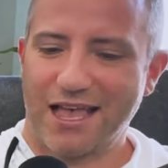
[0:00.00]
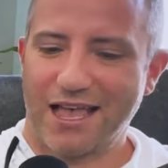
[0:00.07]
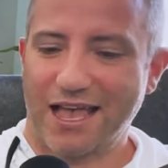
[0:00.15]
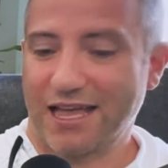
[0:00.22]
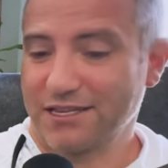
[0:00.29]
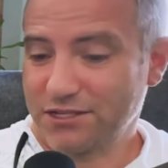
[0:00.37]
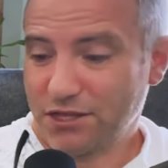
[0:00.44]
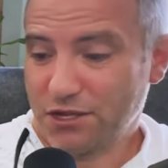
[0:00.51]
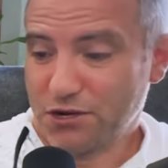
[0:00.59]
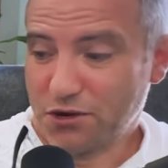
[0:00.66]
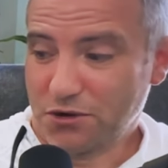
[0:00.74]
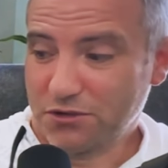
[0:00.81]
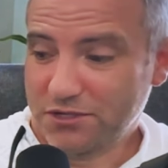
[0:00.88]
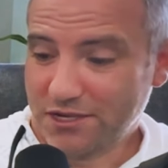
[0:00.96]
as the
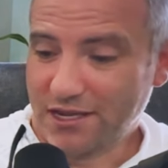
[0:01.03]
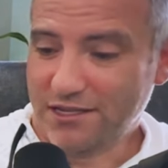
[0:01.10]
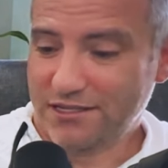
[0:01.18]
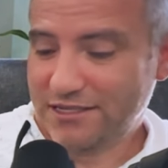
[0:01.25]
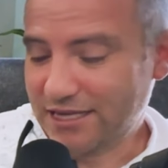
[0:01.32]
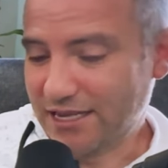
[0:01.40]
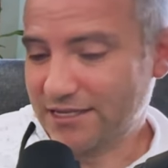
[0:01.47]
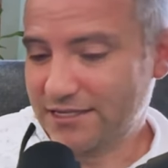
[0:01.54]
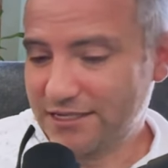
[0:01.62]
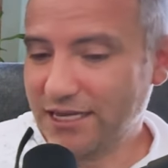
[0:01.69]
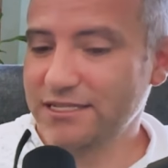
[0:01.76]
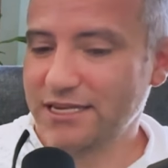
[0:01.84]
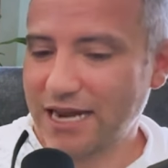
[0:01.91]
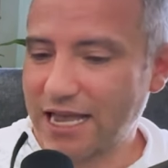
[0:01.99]
neuroscience says,
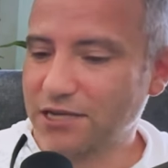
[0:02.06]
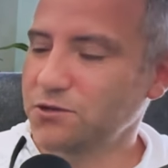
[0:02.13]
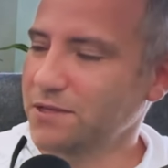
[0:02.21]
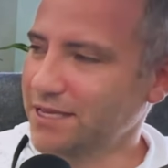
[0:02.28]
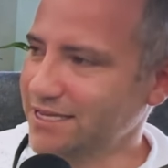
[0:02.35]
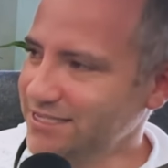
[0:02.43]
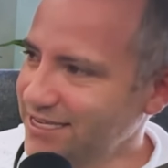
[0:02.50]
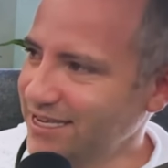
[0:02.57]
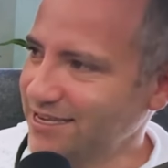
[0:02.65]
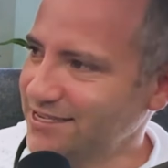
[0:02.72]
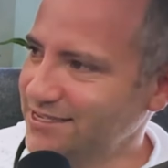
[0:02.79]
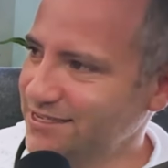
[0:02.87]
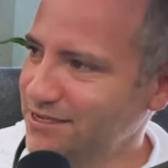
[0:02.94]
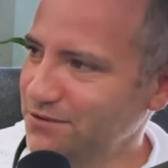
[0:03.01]
doesn't actually
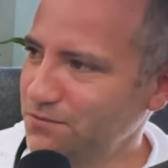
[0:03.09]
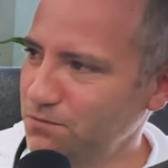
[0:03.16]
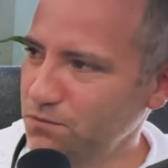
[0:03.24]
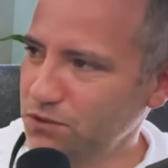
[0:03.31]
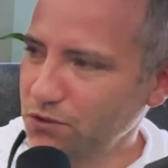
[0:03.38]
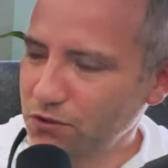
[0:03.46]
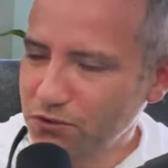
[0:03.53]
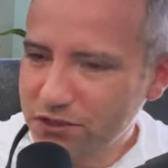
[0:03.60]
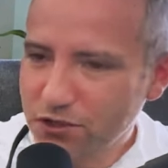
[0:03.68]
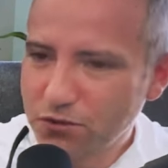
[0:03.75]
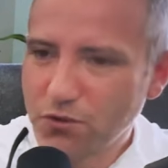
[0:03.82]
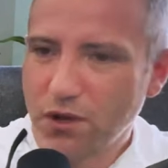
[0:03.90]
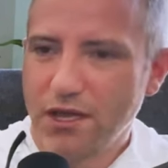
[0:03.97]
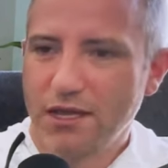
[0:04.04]
exist. Mm-hmm. So there is
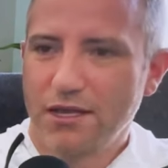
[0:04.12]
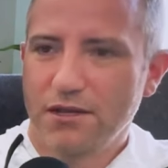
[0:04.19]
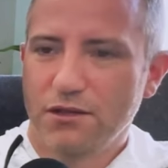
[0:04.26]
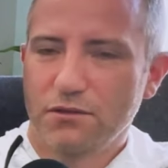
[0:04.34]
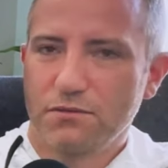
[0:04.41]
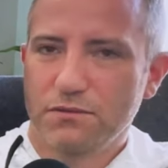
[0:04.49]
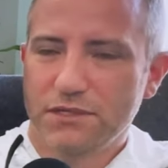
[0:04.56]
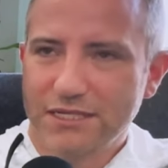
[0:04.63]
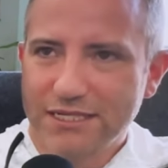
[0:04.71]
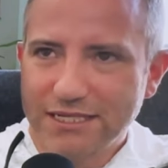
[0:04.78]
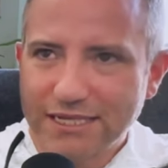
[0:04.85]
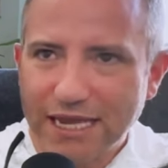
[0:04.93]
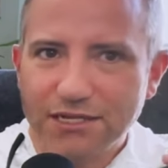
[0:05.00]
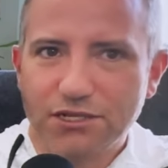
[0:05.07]
no
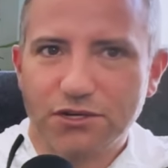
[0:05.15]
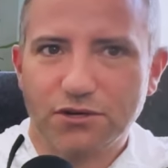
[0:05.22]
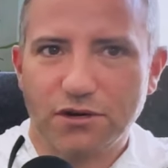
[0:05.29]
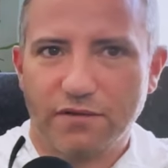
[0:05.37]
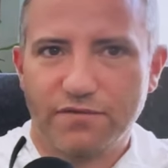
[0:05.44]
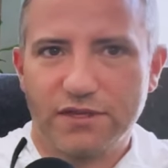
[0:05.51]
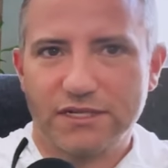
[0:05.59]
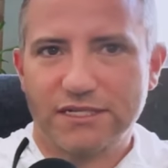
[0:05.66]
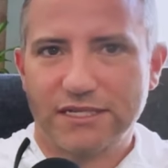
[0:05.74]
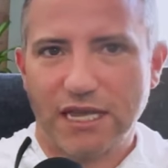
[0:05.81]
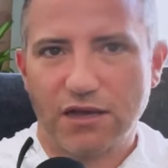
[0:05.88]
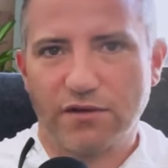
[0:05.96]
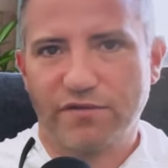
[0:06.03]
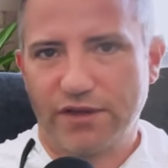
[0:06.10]
center of the
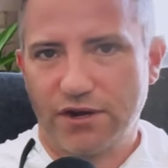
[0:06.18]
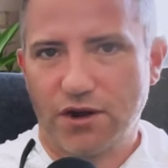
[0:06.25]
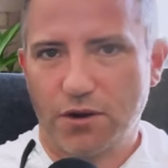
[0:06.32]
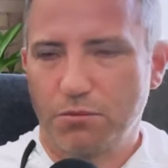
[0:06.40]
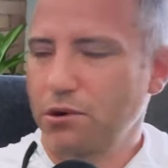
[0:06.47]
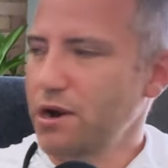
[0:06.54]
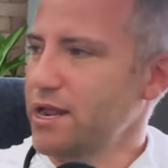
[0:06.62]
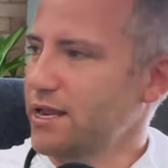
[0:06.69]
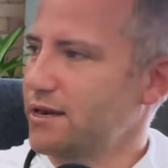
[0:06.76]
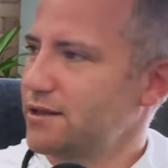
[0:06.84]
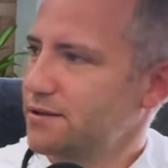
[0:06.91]
self in our brain.